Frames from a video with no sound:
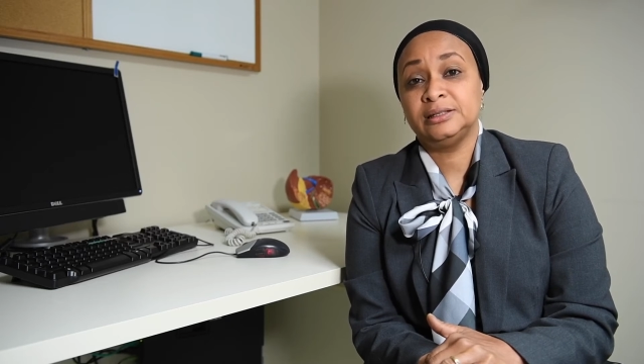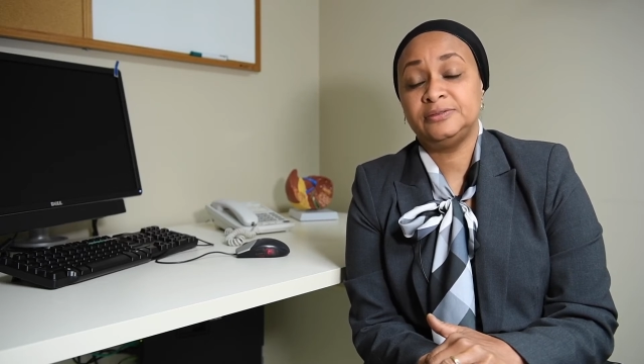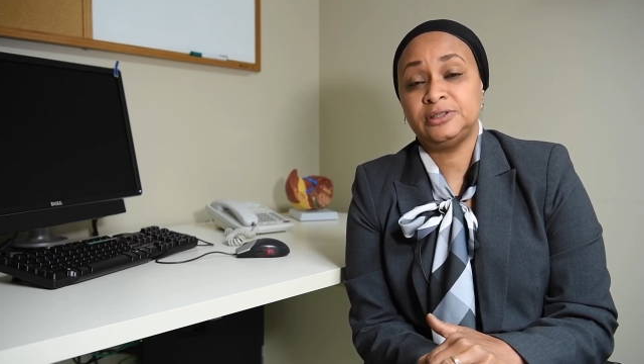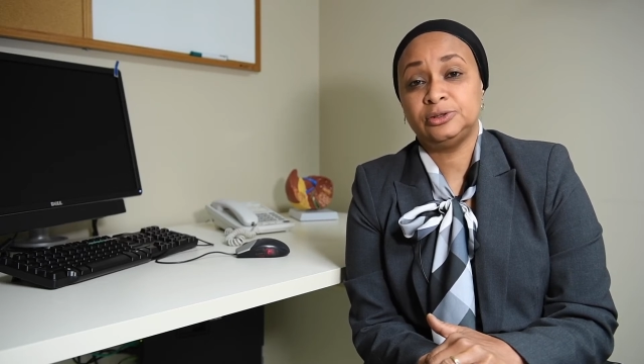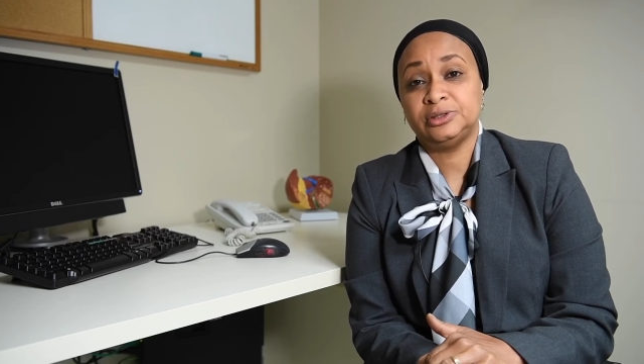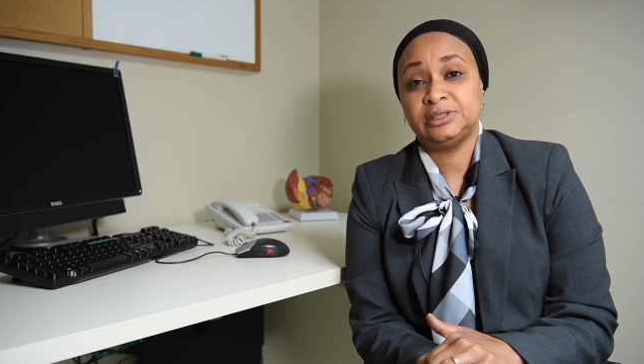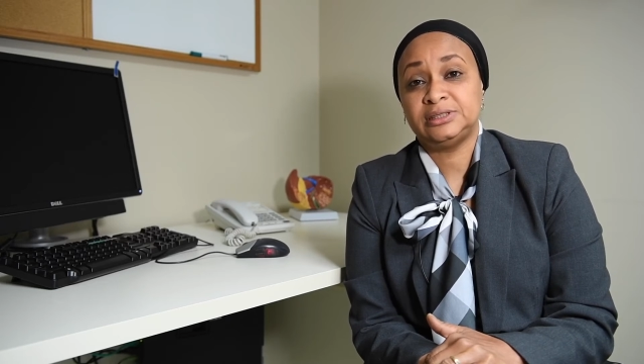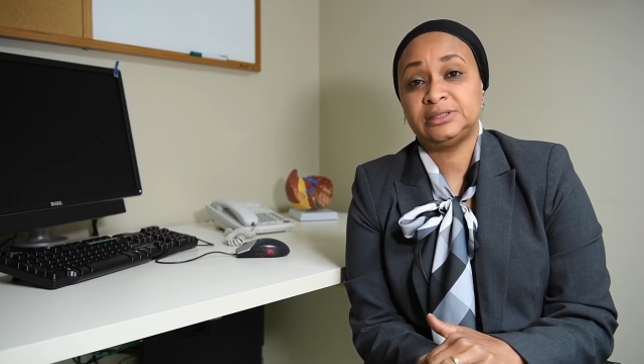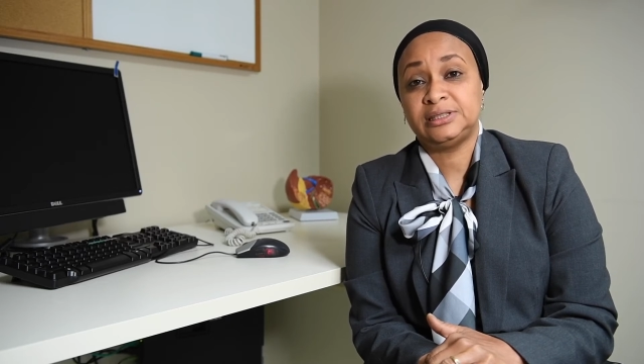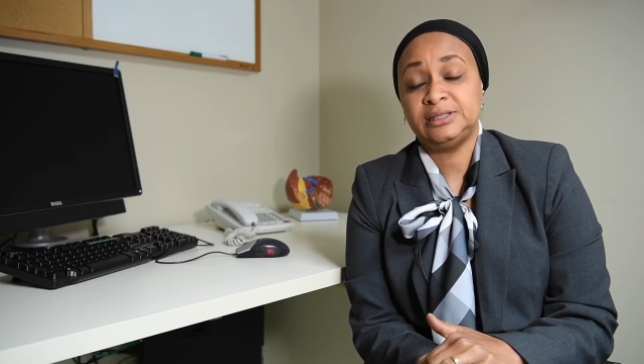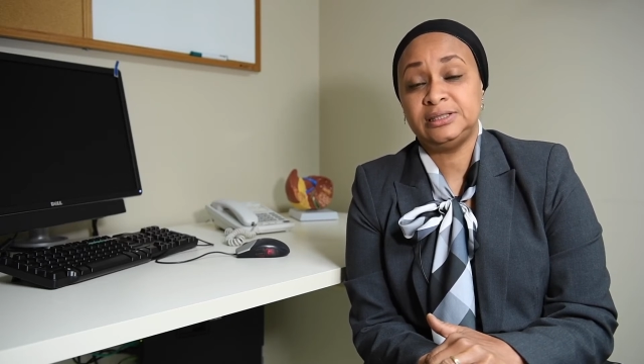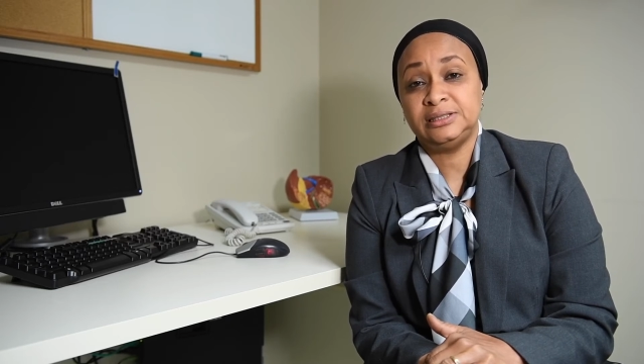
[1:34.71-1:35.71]
living donated
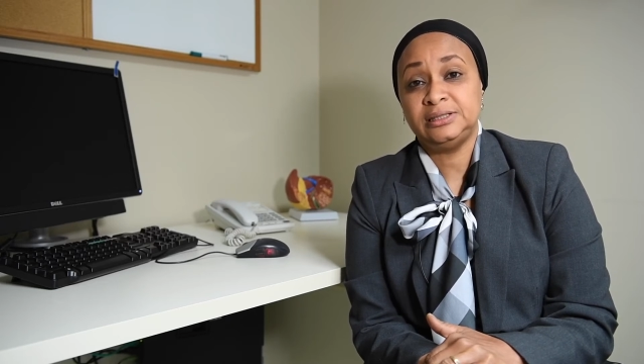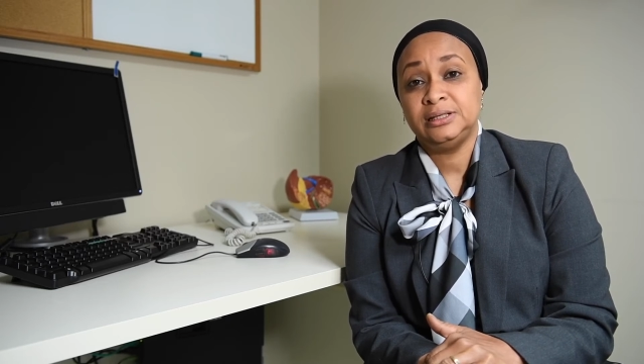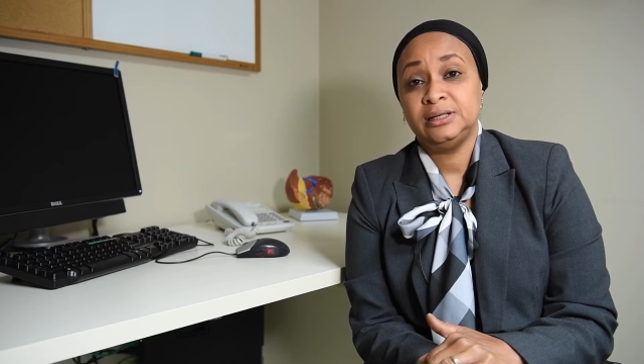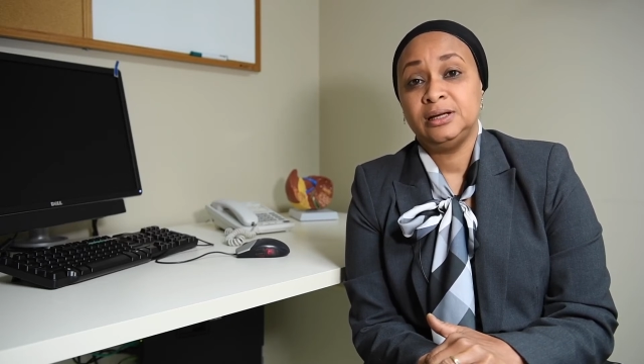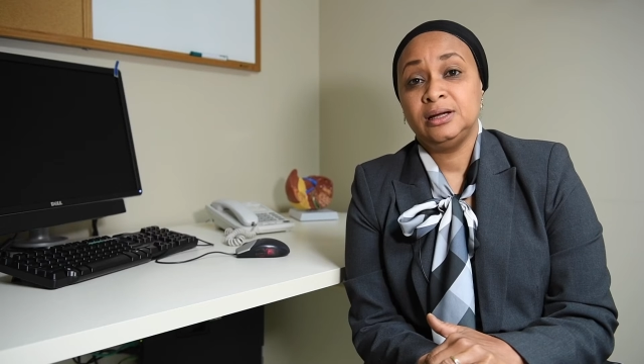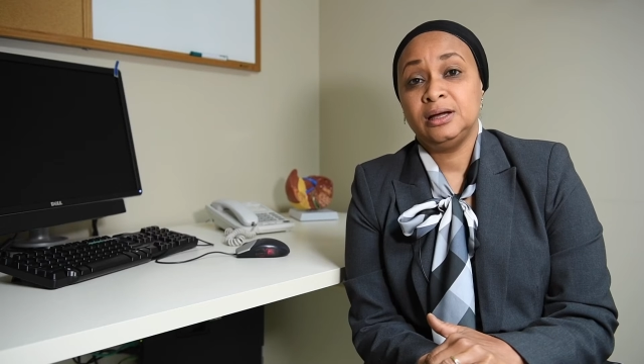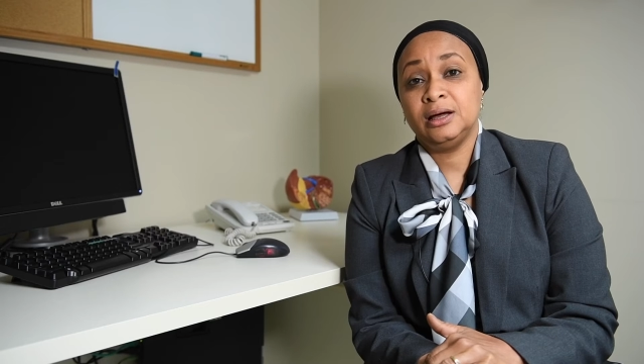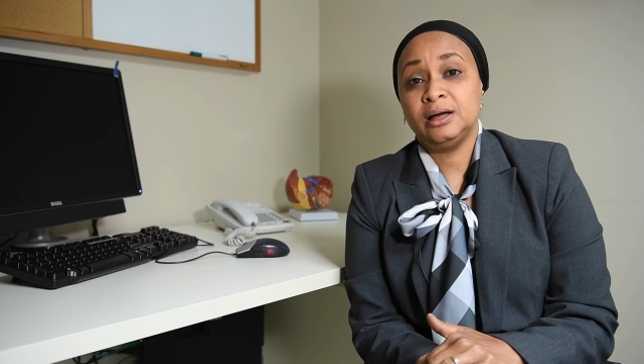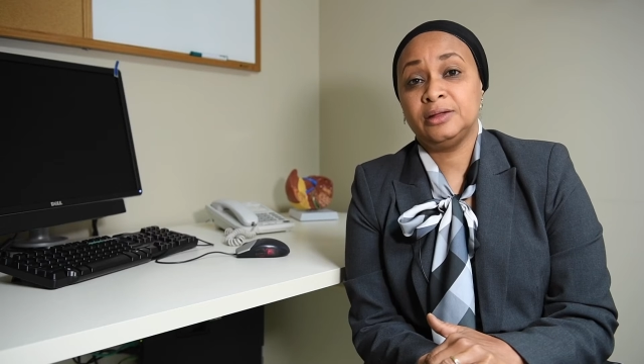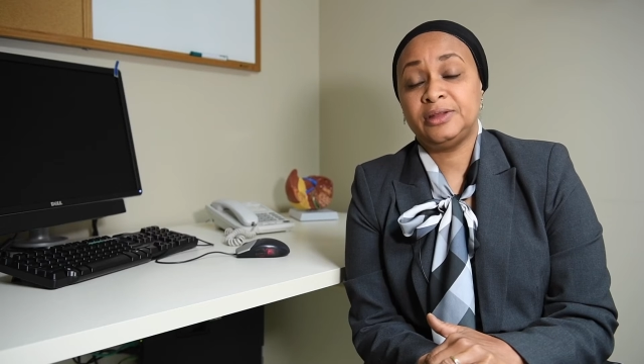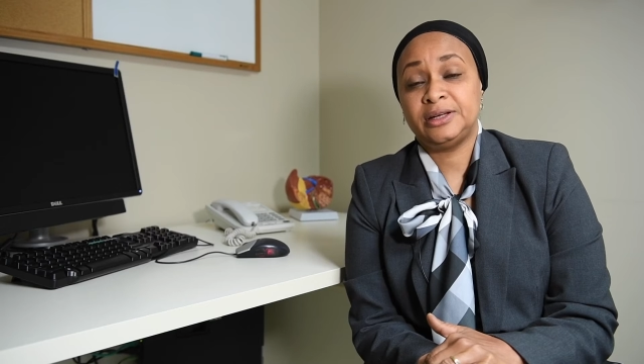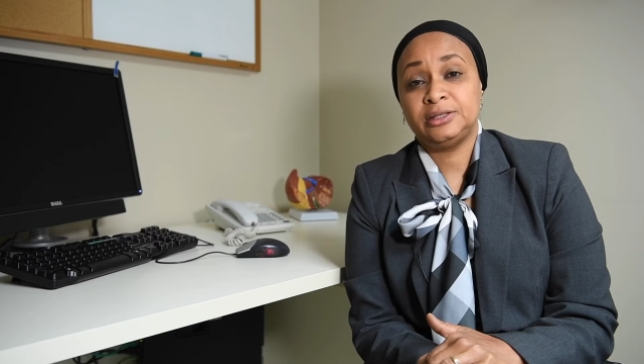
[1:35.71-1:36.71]
kidney uh,
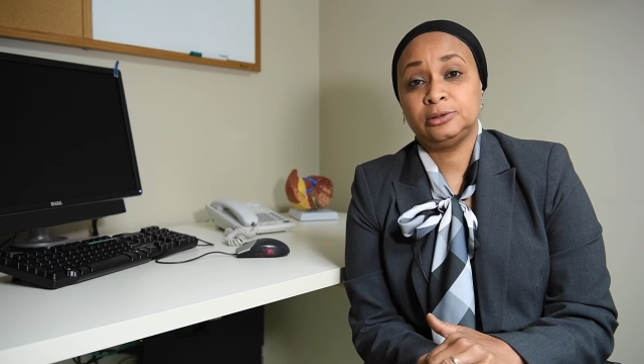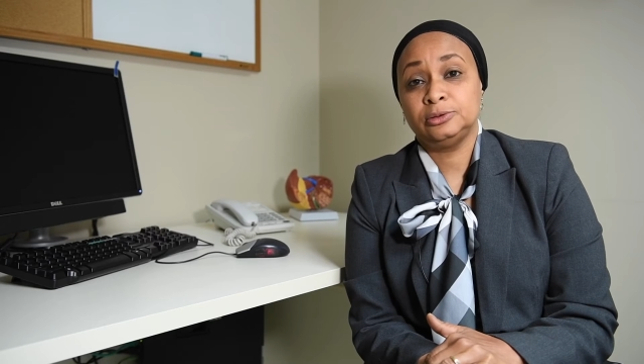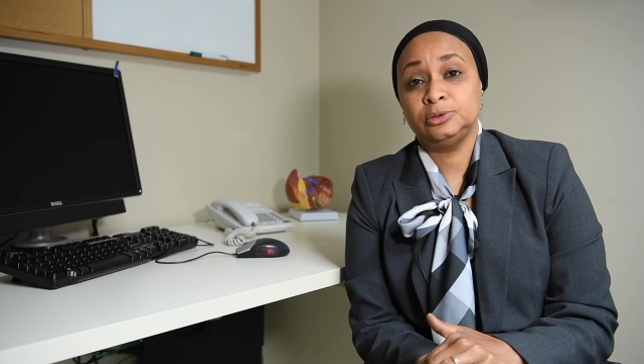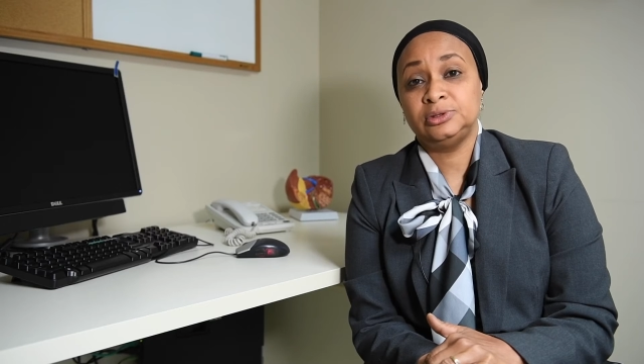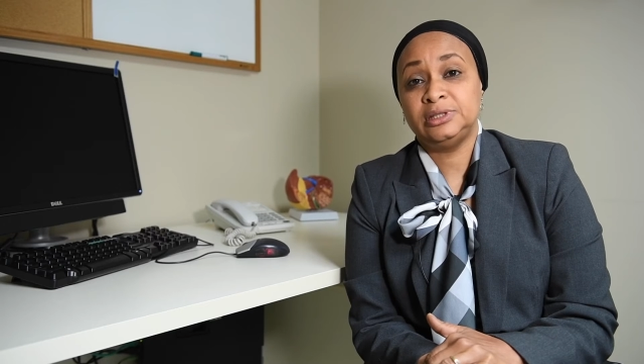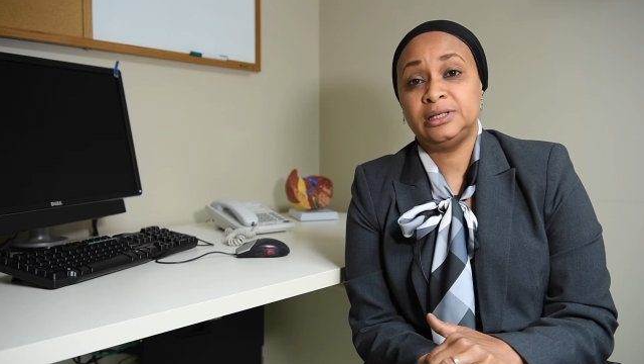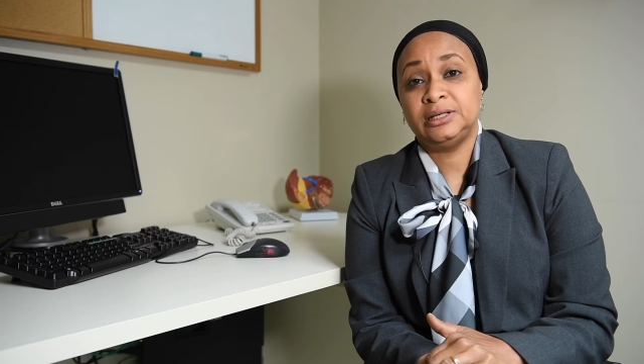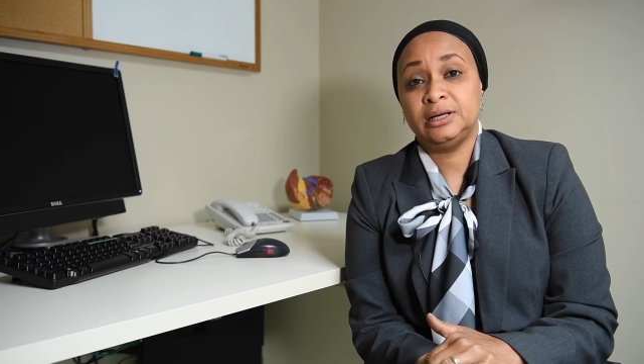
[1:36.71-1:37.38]
that include